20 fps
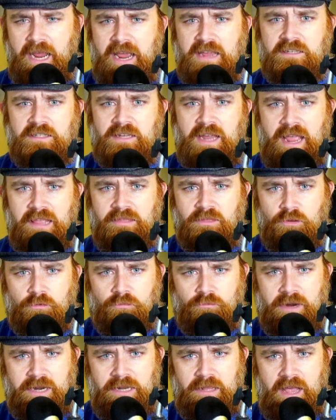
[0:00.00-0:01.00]
Yes, I had
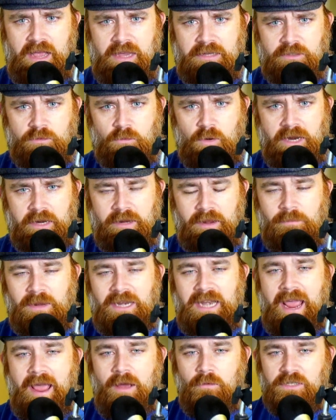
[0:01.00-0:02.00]
3 last week. I
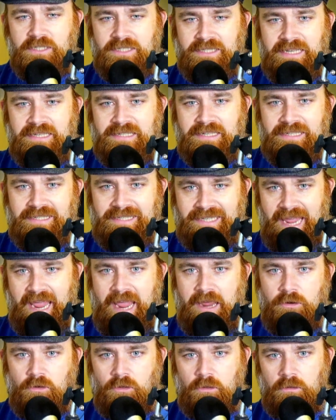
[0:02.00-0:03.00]
mean, how is this a
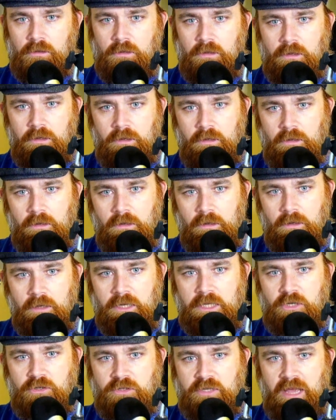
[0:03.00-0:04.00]
scandal?
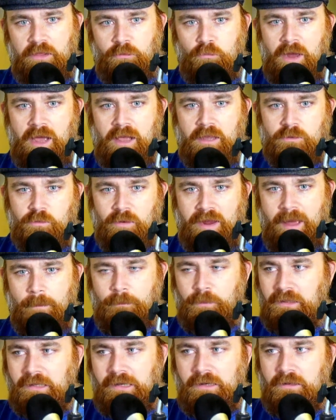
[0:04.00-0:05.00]
In New South Wales, we
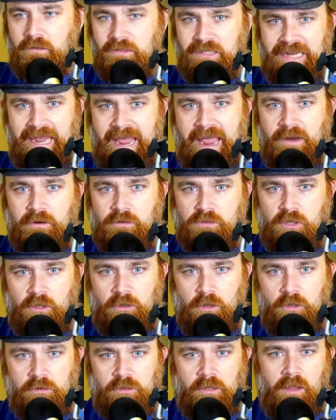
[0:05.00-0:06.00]
have political scandals
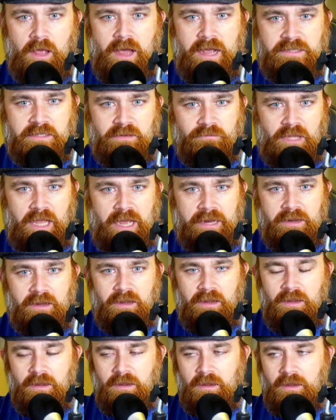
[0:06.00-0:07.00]
along the lines of,
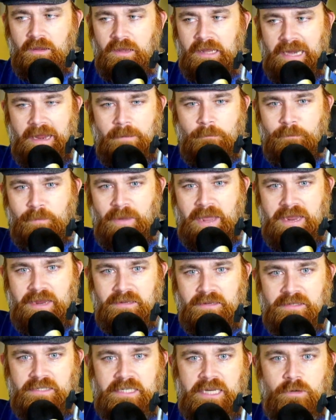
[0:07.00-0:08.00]
like, an
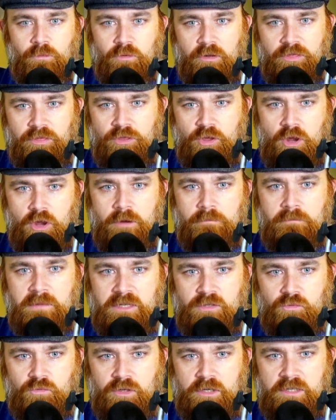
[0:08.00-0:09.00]
MP's secret third
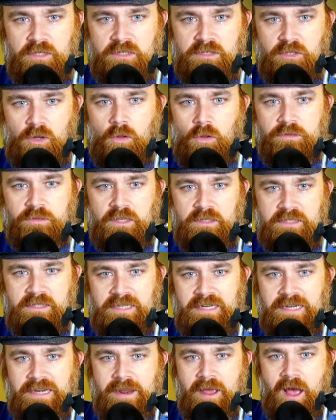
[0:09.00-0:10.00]
mistress sold the
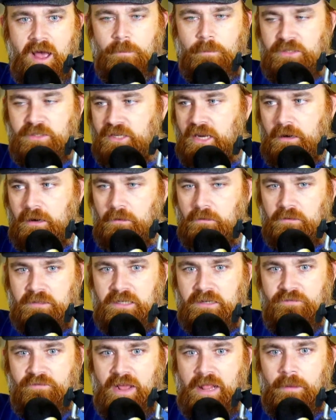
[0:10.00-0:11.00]
Sydney Harbour Tunnel
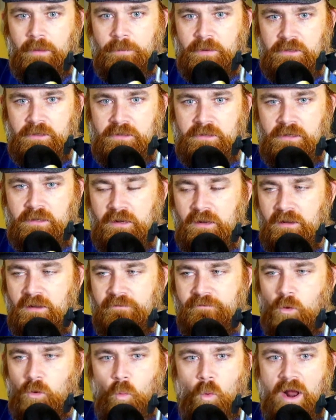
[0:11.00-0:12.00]
to developers
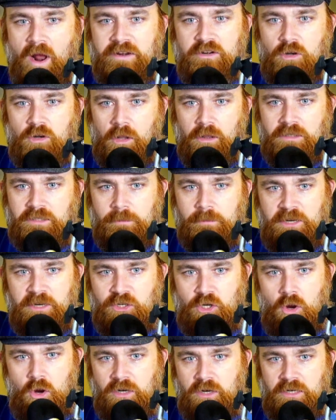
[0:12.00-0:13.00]
for $1 to
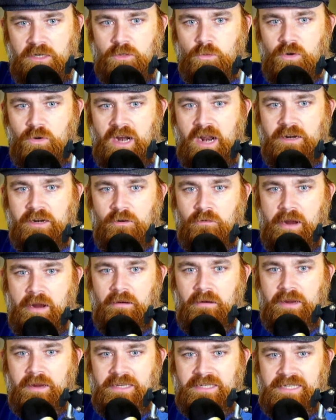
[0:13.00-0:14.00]
be turned into an
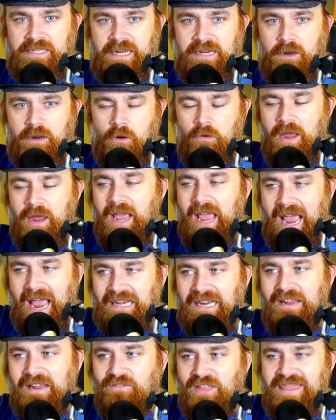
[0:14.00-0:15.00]
underground casino.
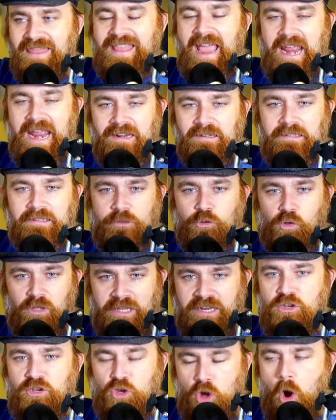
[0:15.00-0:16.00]
And even then,
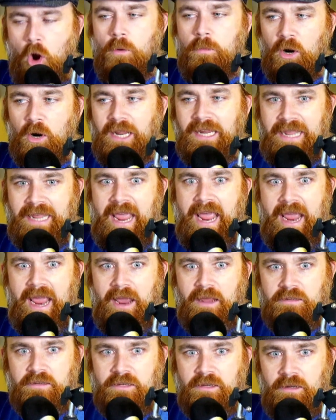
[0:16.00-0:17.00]
literally nobody
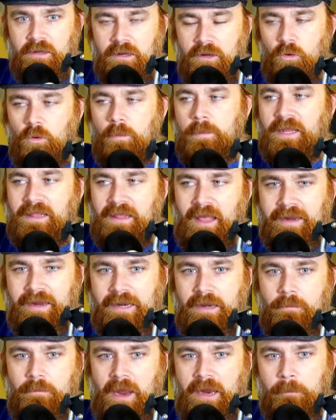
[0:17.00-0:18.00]
cares. It would be
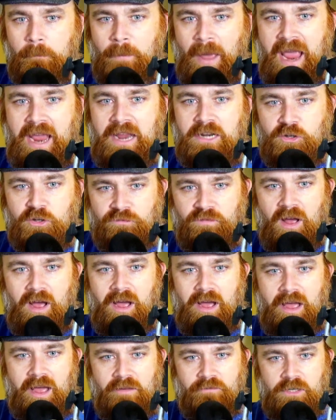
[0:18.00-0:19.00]
lucky to make page
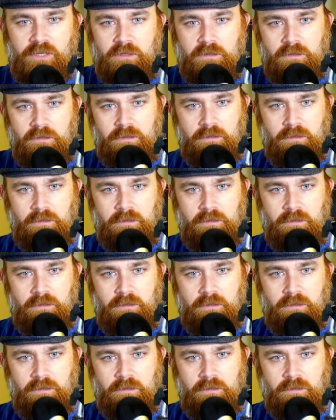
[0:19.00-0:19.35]
5.